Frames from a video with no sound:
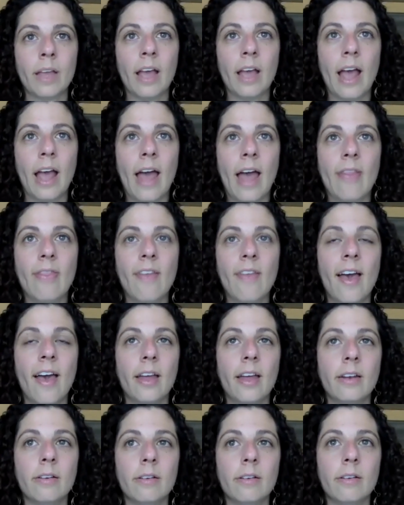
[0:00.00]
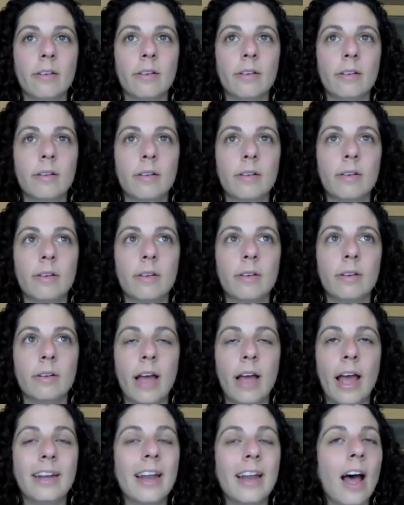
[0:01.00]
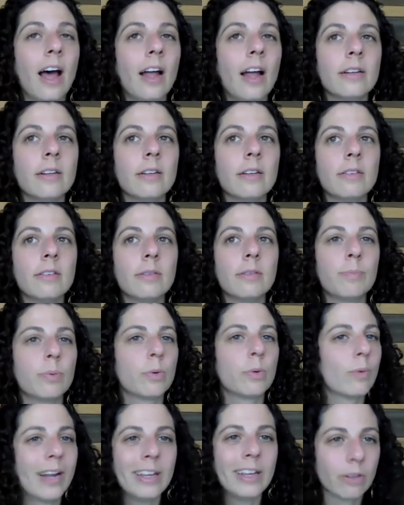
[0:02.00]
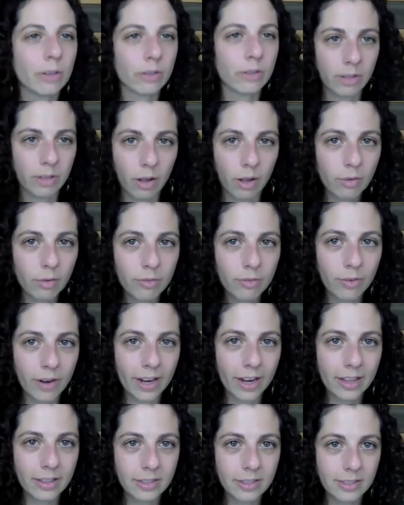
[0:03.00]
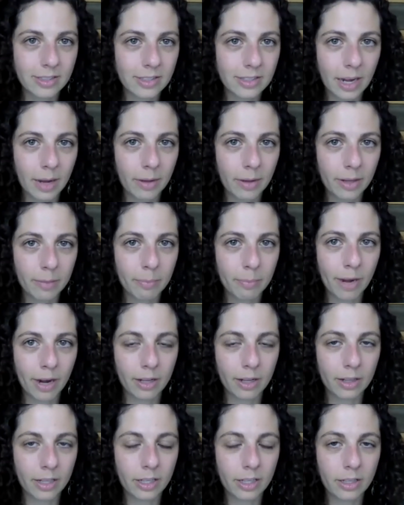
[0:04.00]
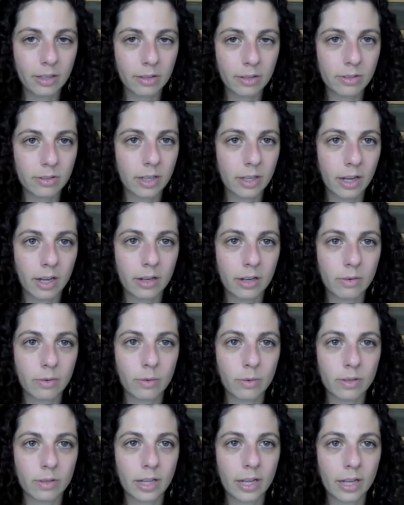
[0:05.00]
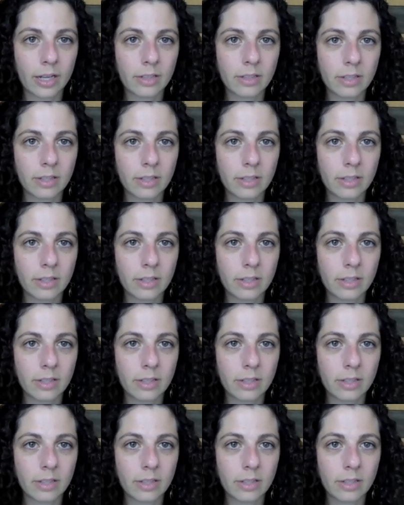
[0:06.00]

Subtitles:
And not to berate yourself, right? This is not like piling guilt on or like,